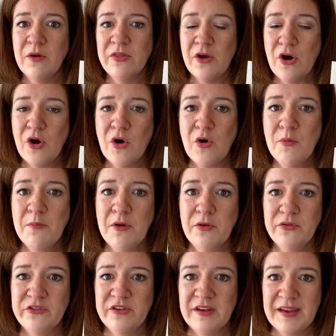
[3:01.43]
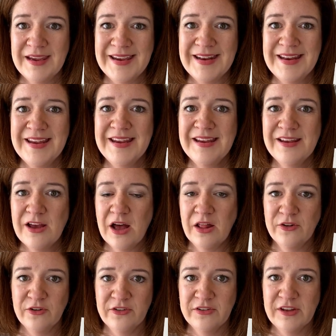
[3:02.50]
with almost any
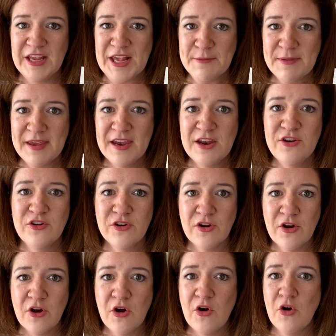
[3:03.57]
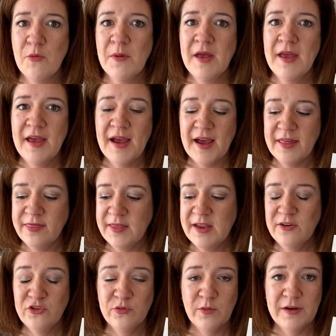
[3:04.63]
color scheme in your home. I
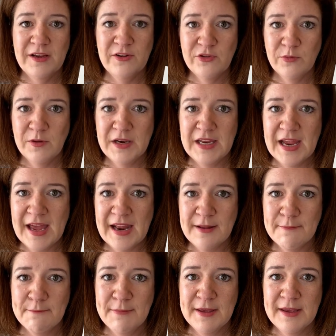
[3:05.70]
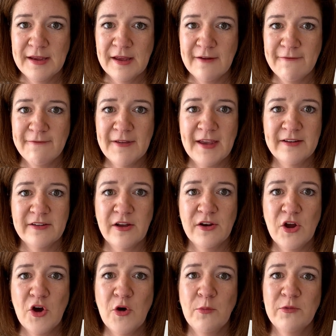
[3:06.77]
think 2020 had a big effect
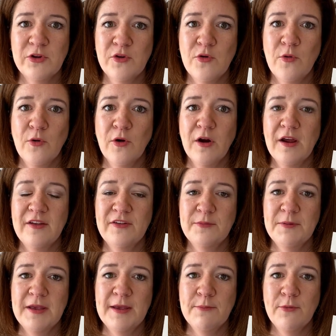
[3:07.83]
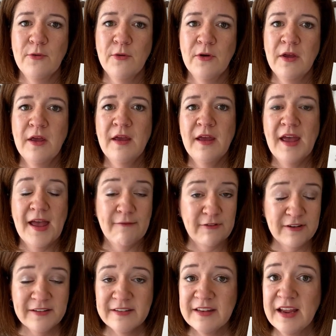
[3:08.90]
on home decor as people
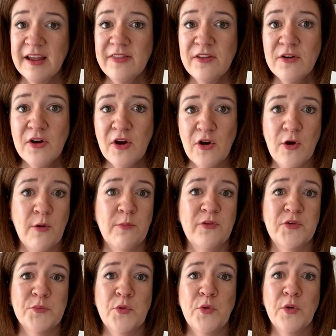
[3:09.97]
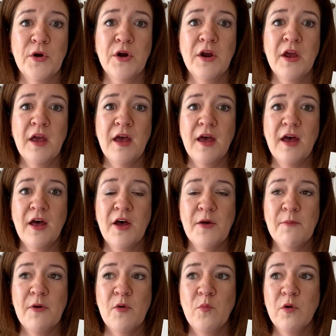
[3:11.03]
having to stay in their homes more
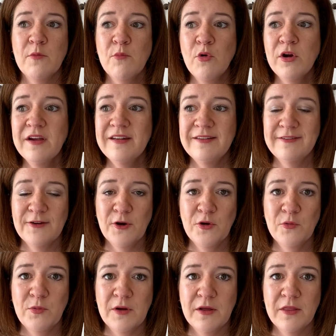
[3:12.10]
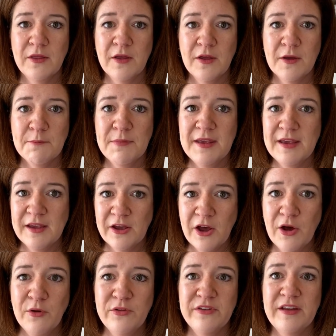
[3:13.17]
um, were more concerned with being
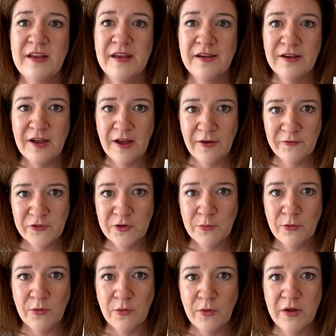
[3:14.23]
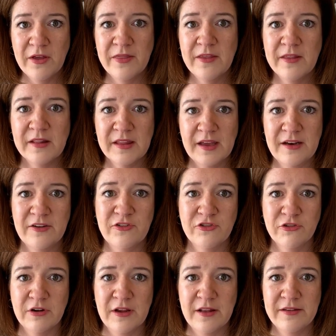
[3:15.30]
cozy and comfortable than the latest
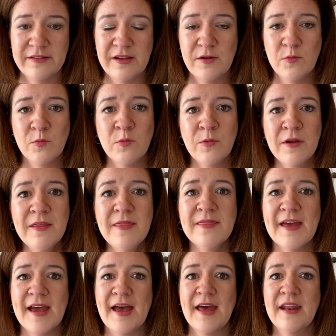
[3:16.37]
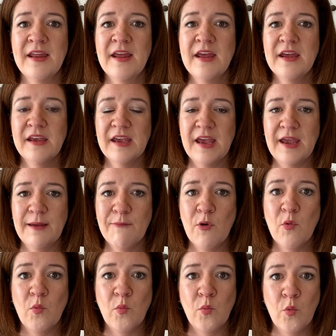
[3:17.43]
trends. And with that came
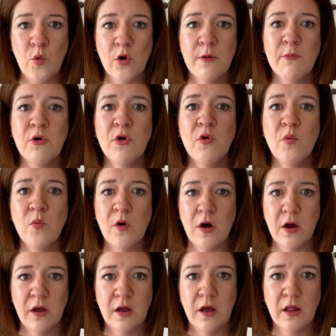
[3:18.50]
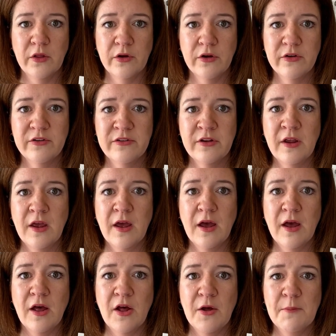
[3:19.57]
warmer wall colors
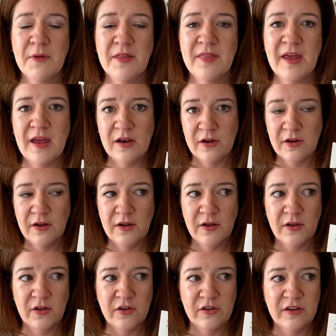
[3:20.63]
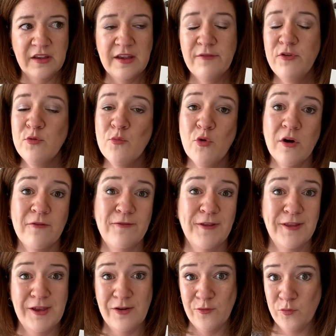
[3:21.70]
um, that give you more a
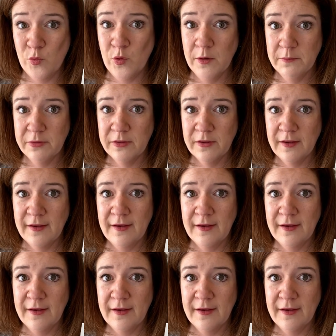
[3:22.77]
feeling of warmth.